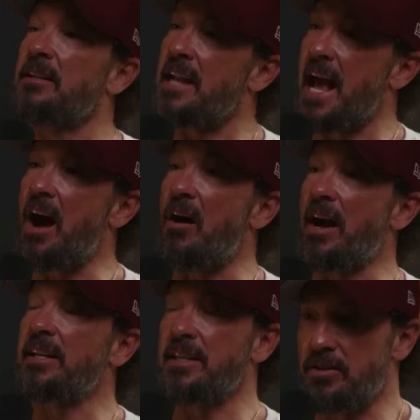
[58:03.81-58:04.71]
Now
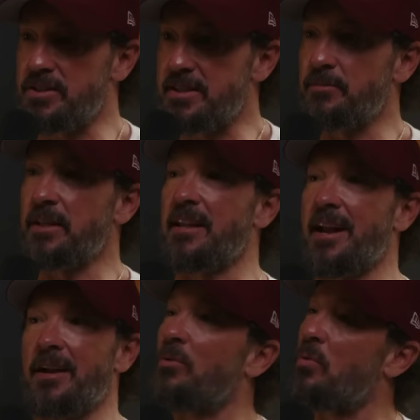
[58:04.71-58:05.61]
I can hear something that
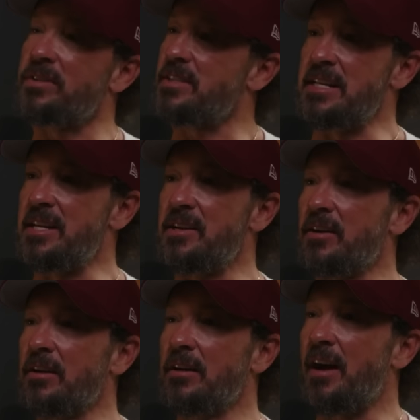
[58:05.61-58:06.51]
I don't want to
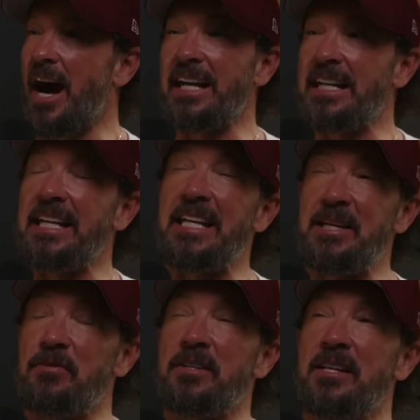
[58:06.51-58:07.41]
hear. I can
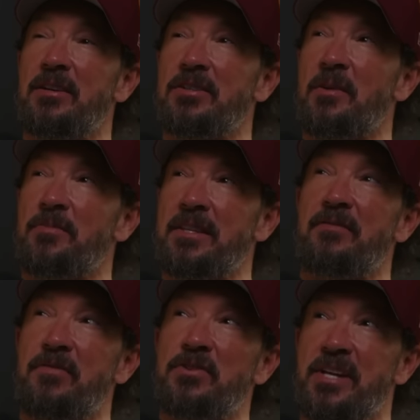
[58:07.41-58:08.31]
even hear something
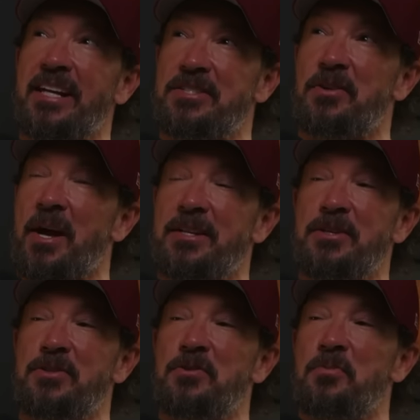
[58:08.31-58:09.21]
that feels like it's
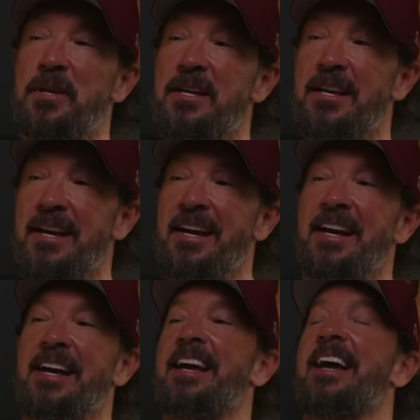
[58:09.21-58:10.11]
directed to me
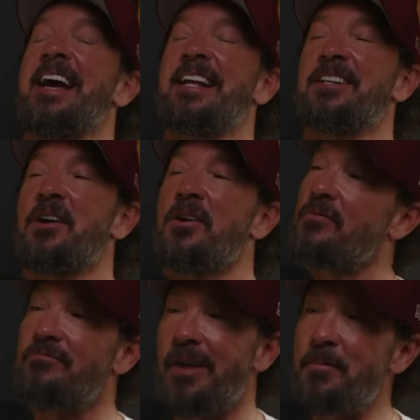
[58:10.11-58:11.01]
and
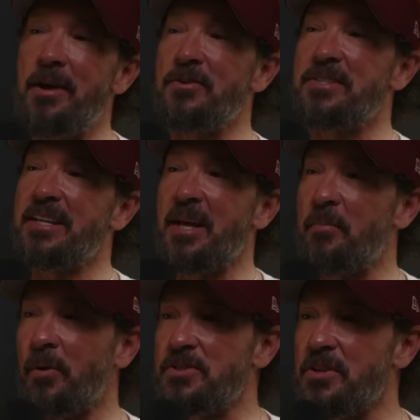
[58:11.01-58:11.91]
go, I'm not going to take
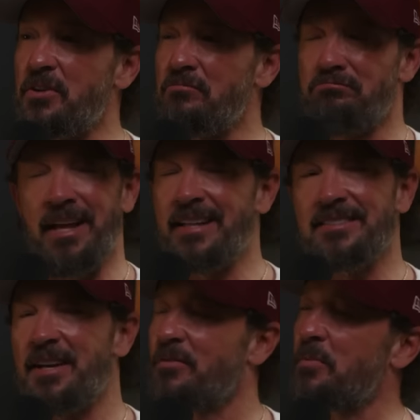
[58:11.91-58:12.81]
that personal.
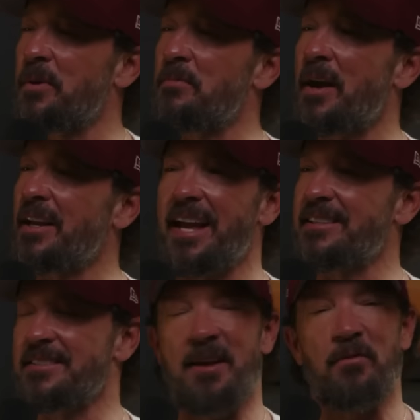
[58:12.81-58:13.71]
That's never been my
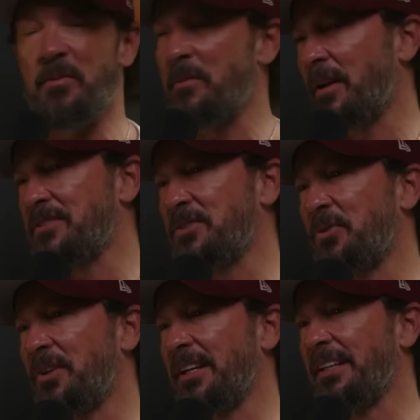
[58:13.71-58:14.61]
case, never been my
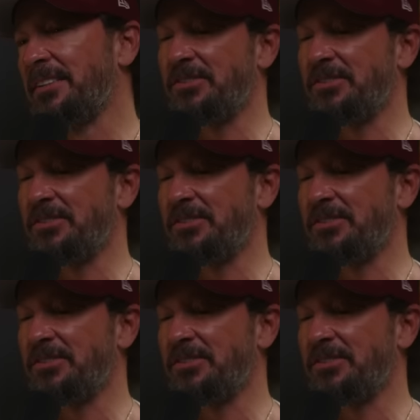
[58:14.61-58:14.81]
story.